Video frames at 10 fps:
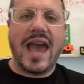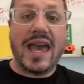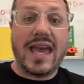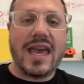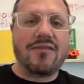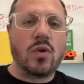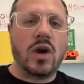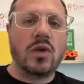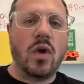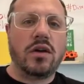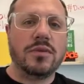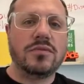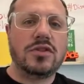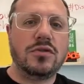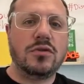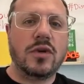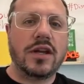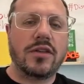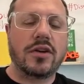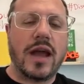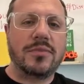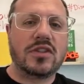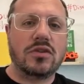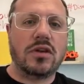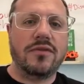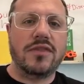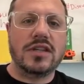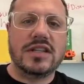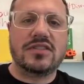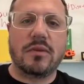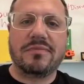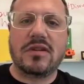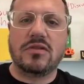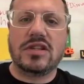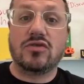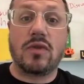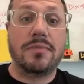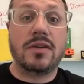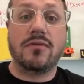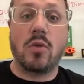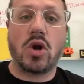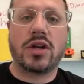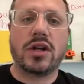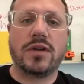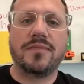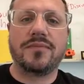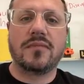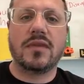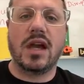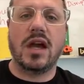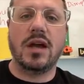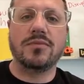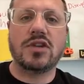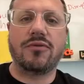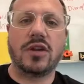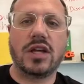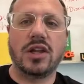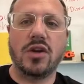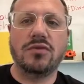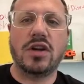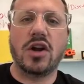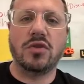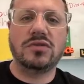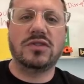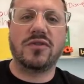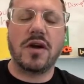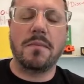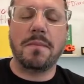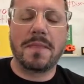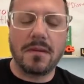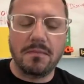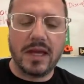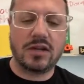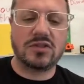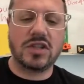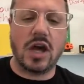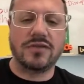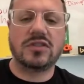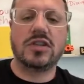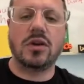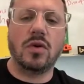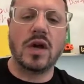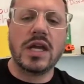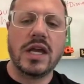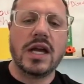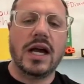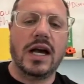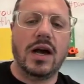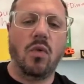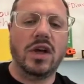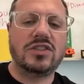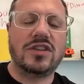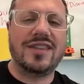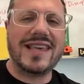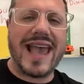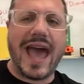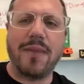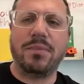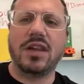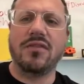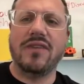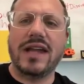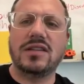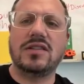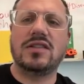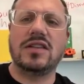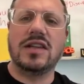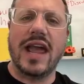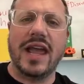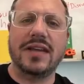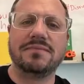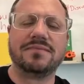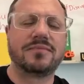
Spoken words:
Hey everyone, welcome to another episode of the Disruptive Marketer. I'm Jeffrey Colon, your host from Microsoft. So, watched the Apple event today.